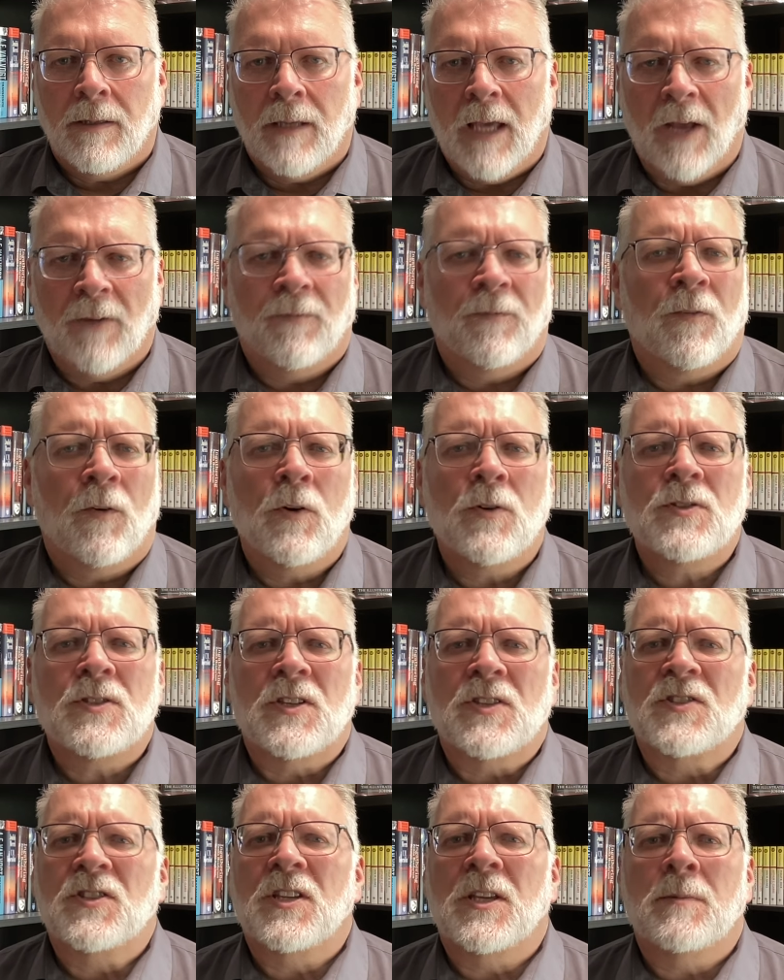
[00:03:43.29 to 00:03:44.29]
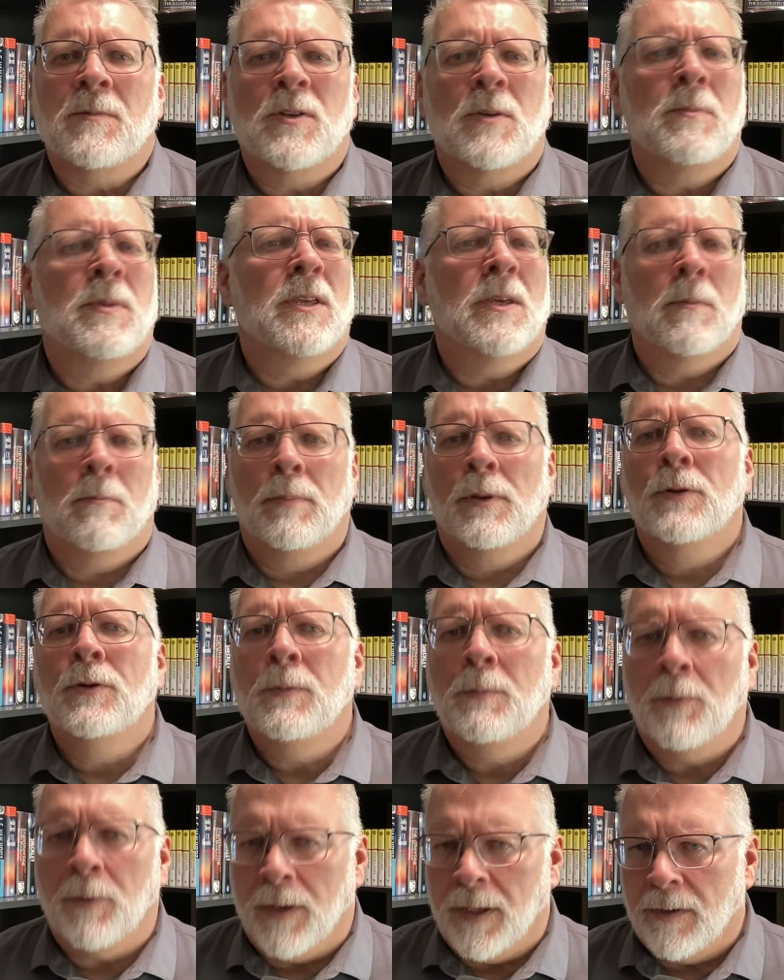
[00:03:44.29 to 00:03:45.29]
At first, it seemed to be a
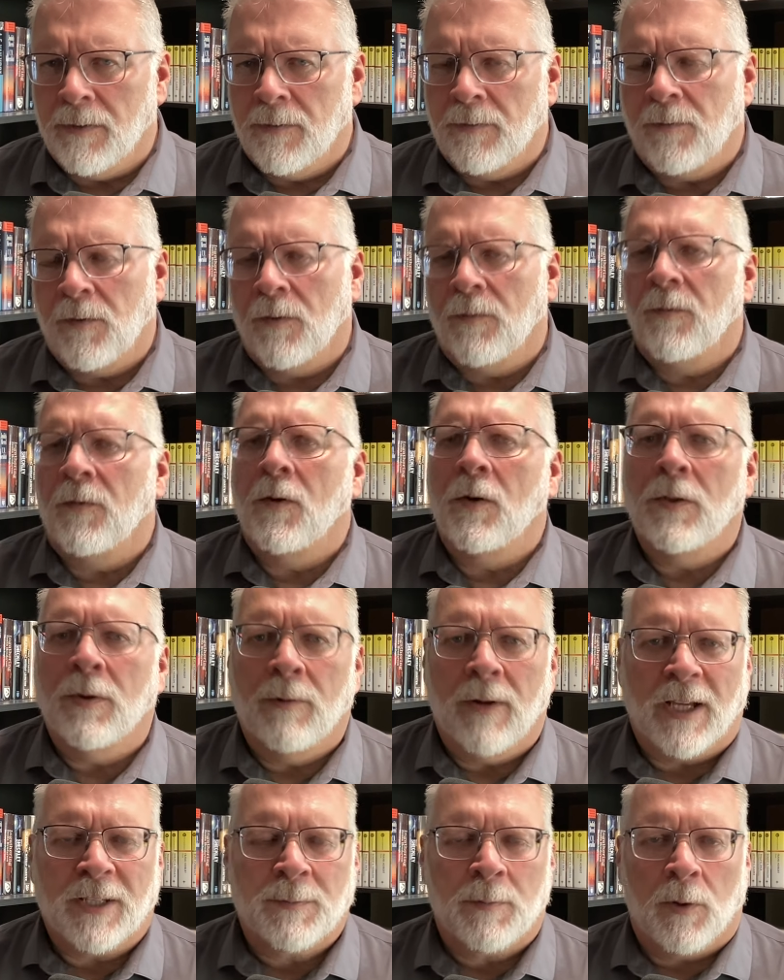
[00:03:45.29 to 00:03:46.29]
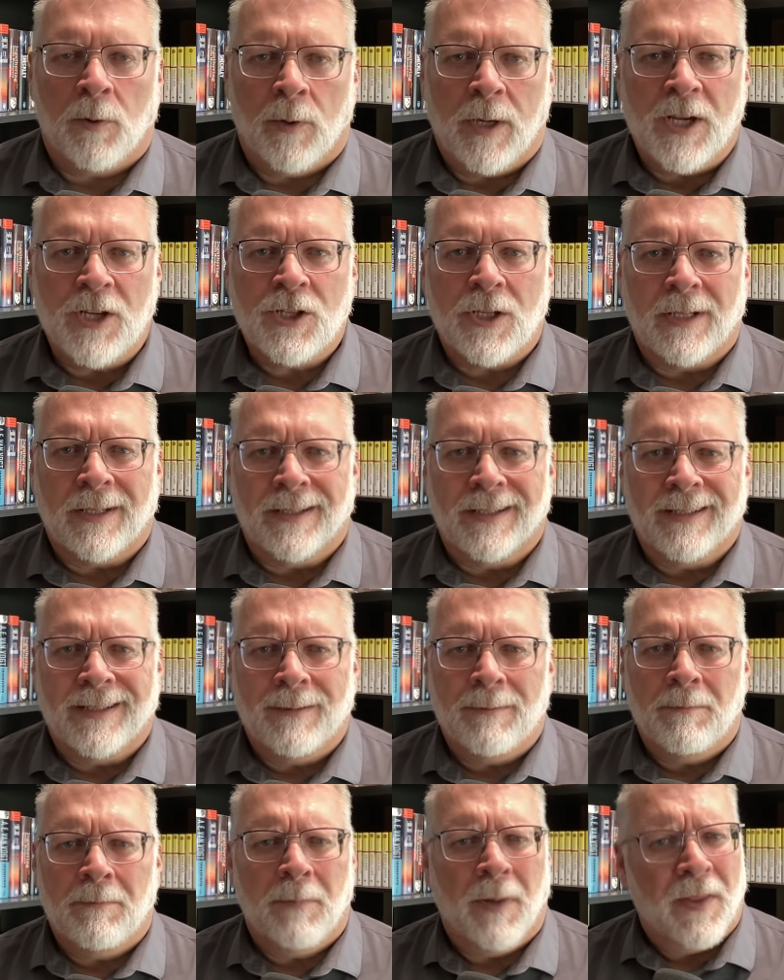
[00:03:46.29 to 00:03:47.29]
blueprint for further exploration,
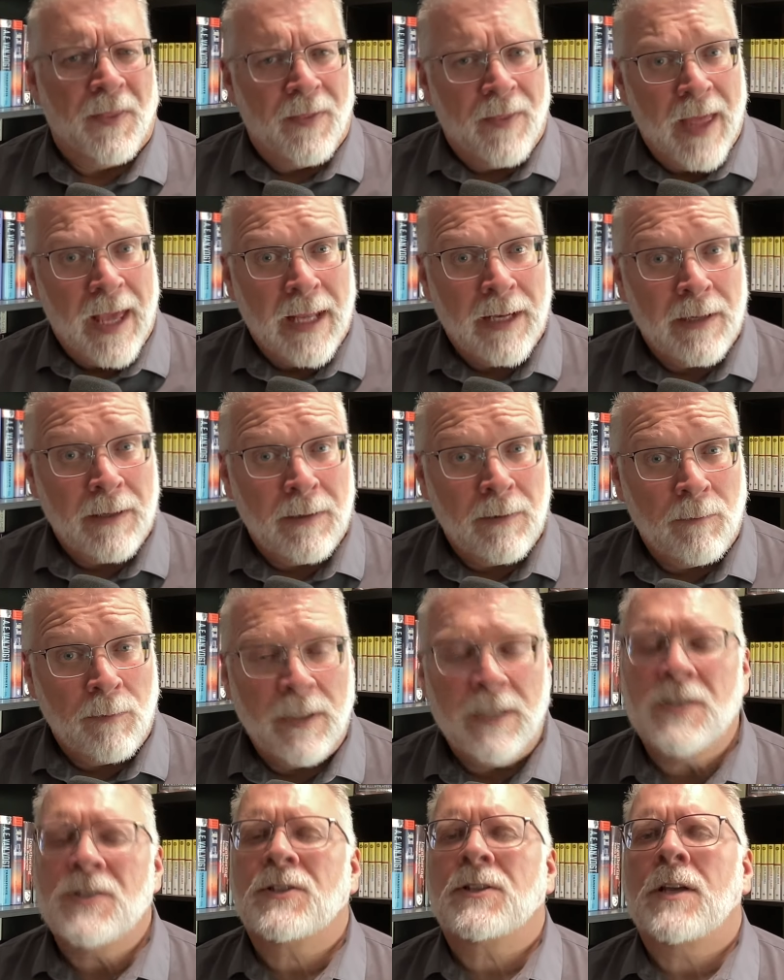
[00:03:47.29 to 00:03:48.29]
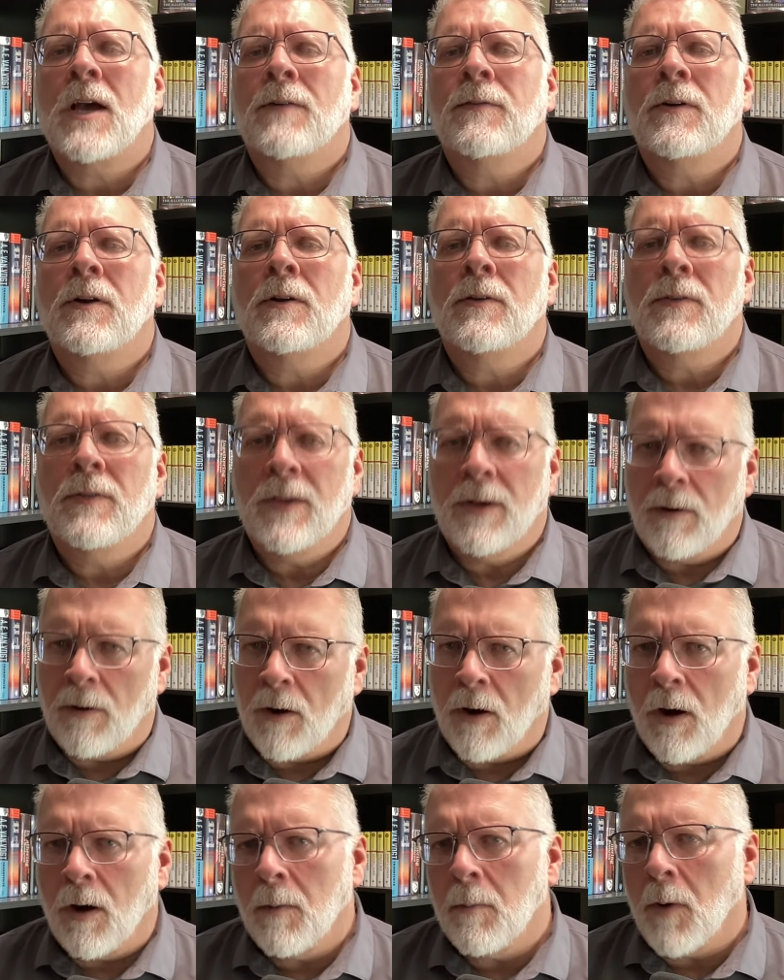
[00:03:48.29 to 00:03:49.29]
but then we discover there
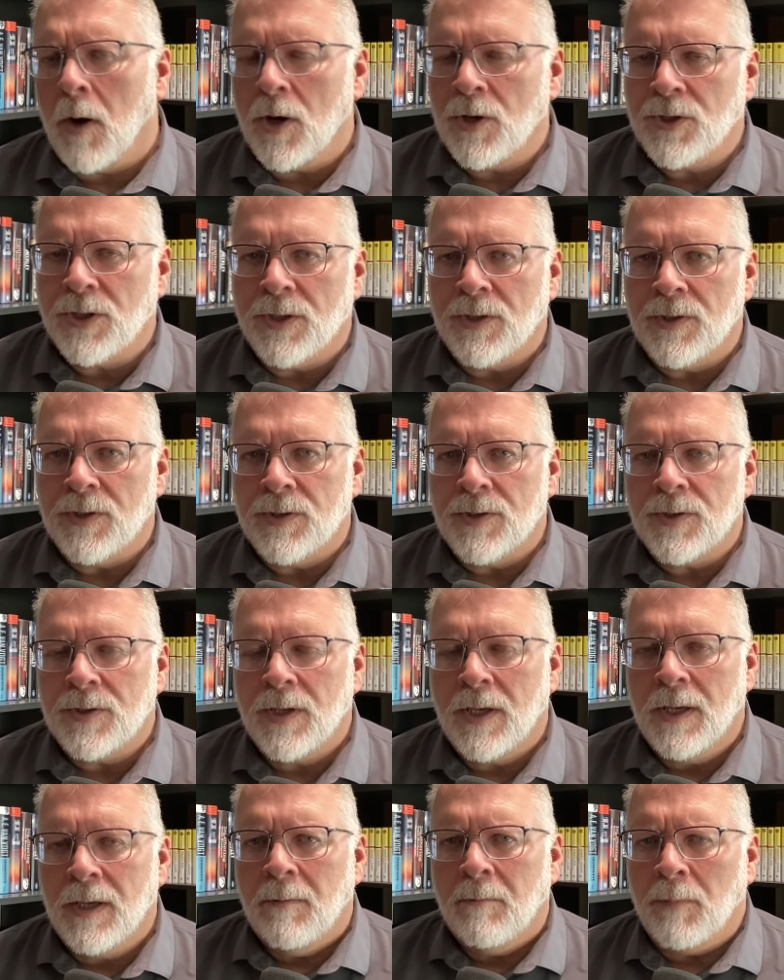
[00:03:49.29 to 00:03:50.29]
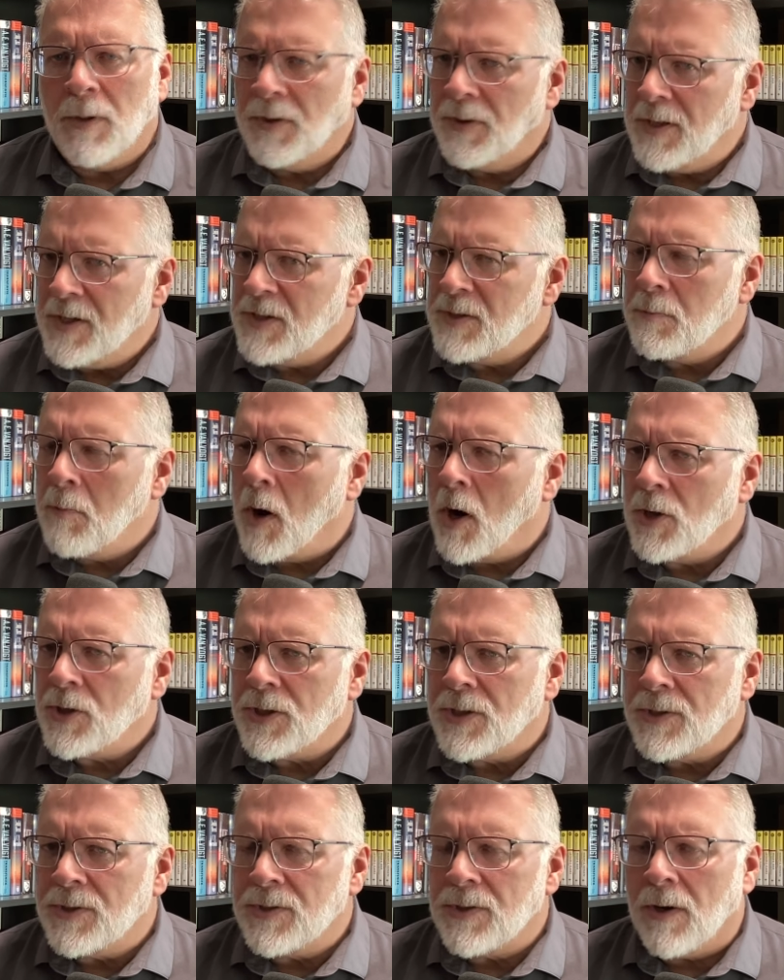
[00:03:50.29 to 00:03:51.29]
are Martians. But these
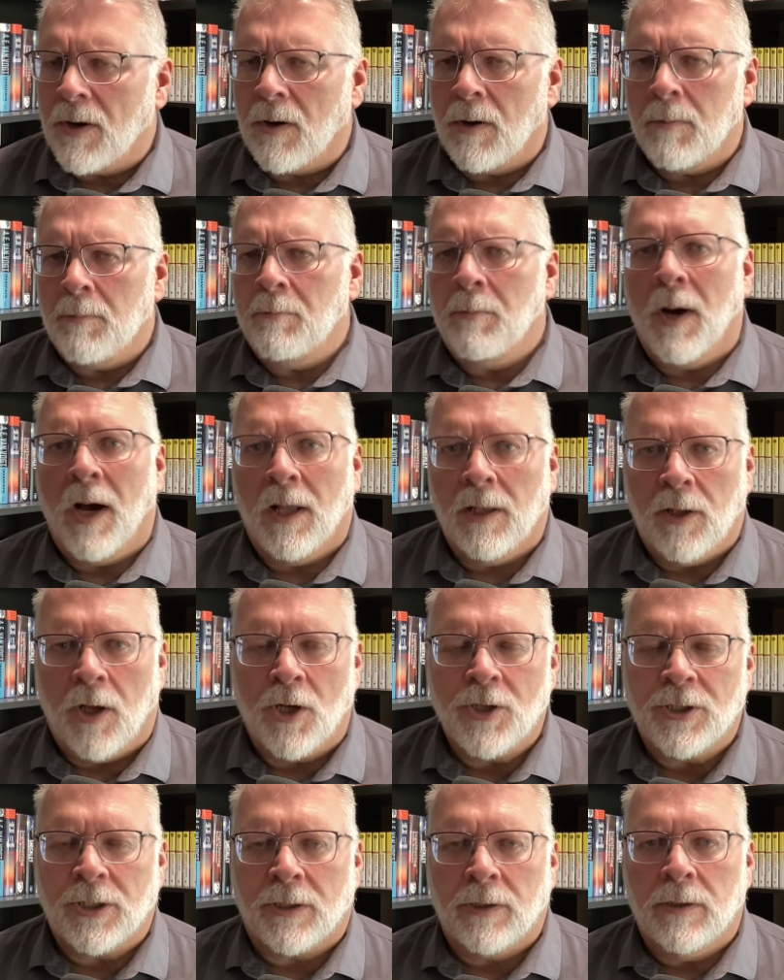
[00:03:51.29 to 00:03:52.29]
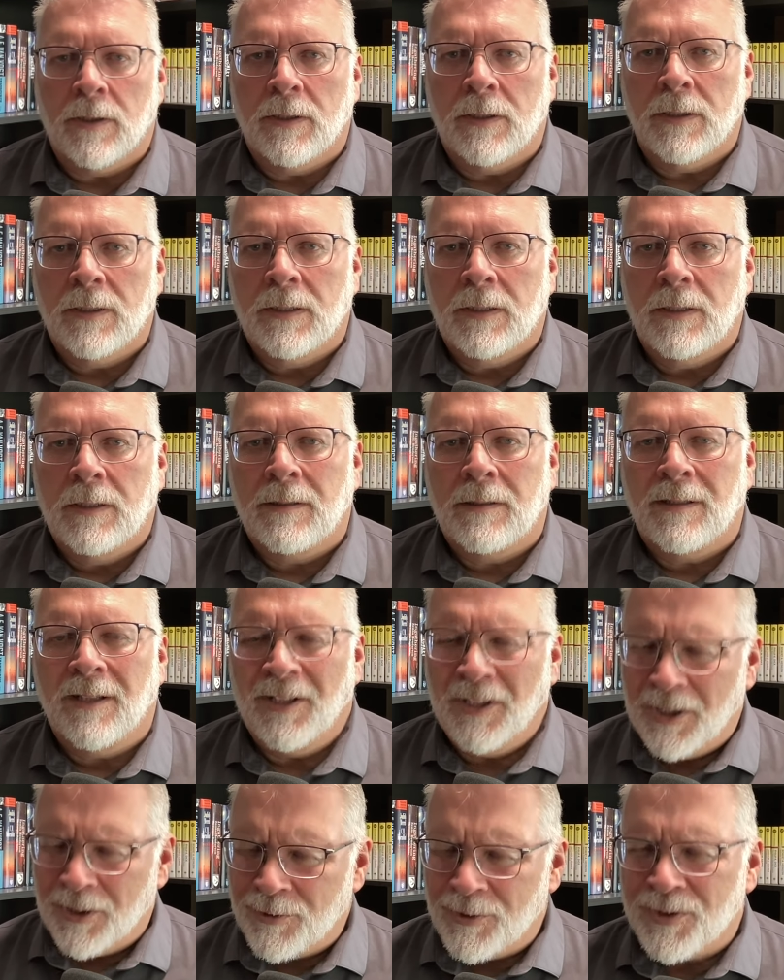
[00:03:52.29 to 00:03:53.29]
Martians aren't biological.
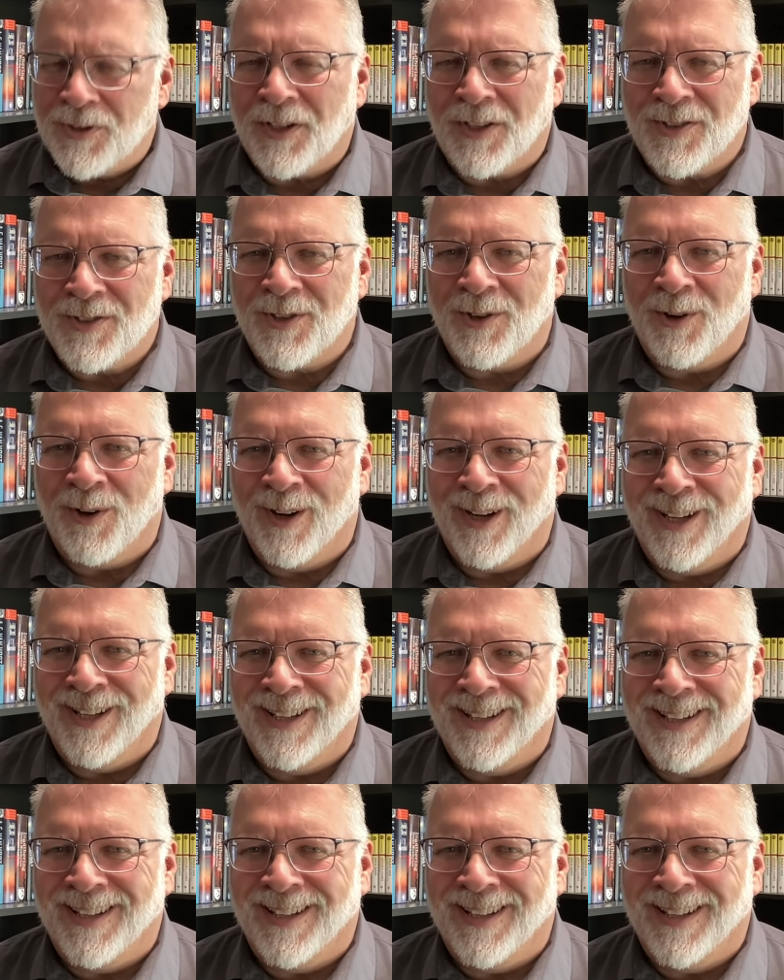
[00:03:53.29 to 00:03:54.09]
An interesting story.